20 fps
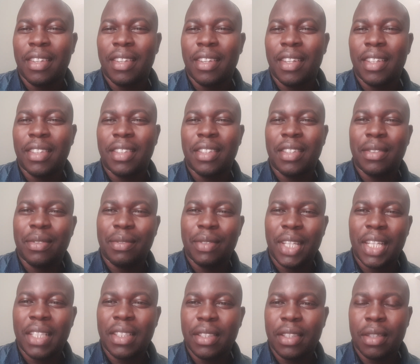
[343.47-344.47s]
It is
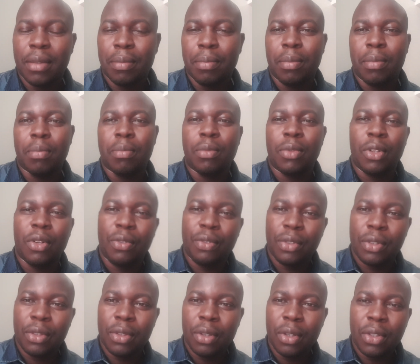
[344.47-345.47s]
very cheap.
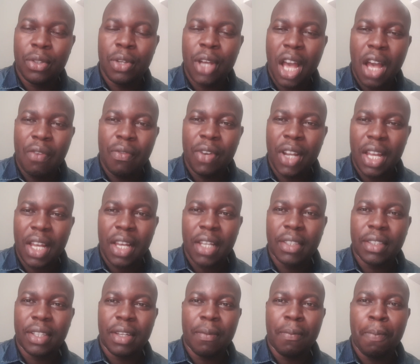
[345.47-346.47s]
We also have
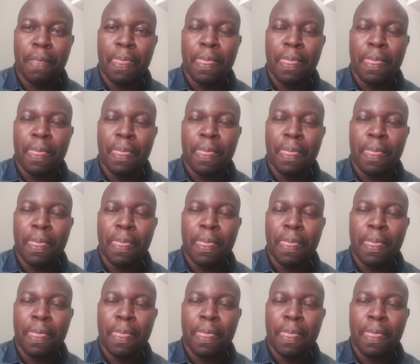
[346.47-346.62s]
Langata.